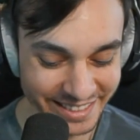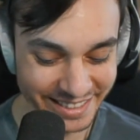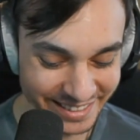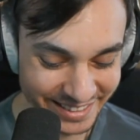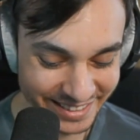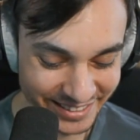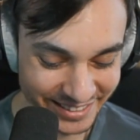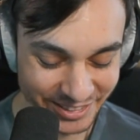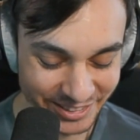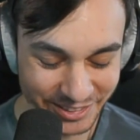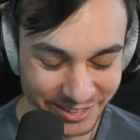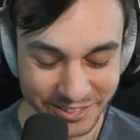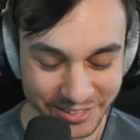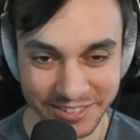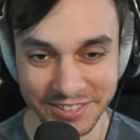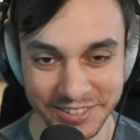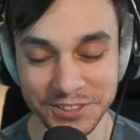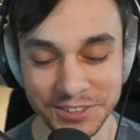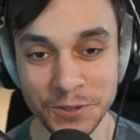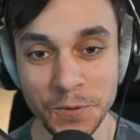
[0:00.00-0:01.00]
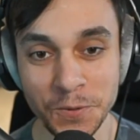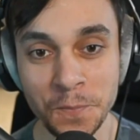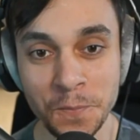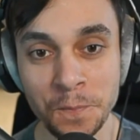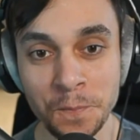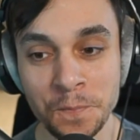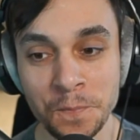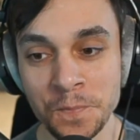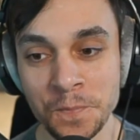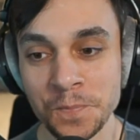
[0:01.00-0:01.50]

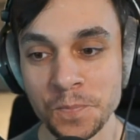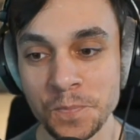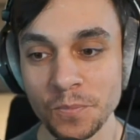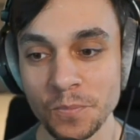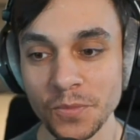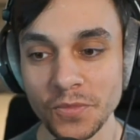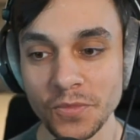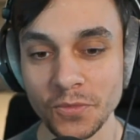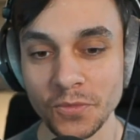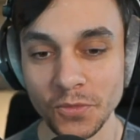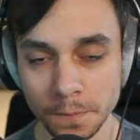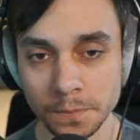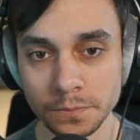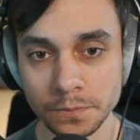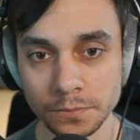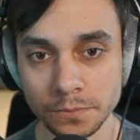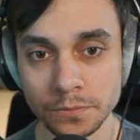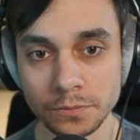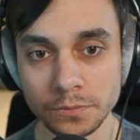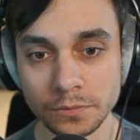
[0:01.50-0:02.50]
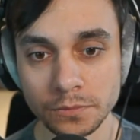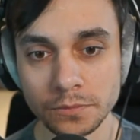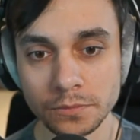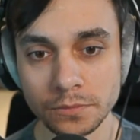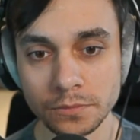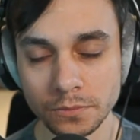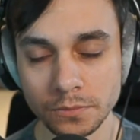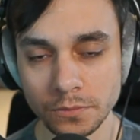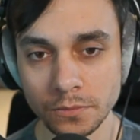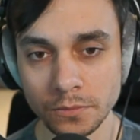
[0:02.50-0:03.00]

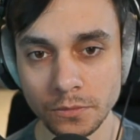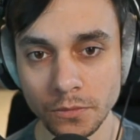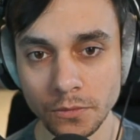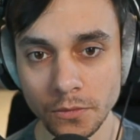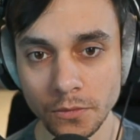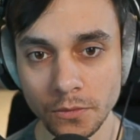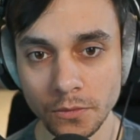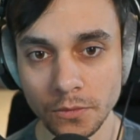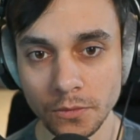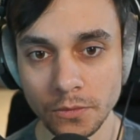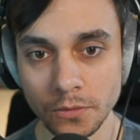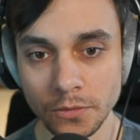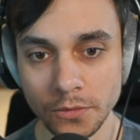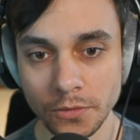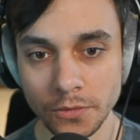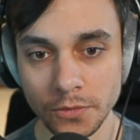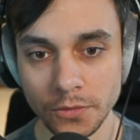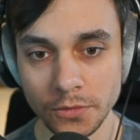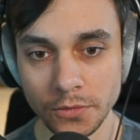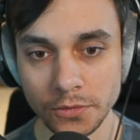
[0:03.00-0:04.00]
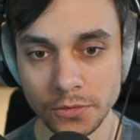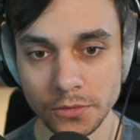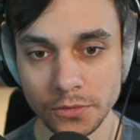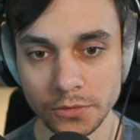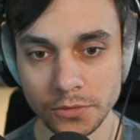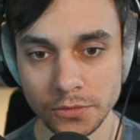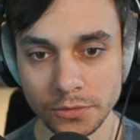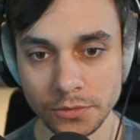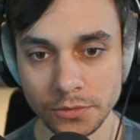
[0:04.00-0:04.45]
No words are spoken by the person on screen.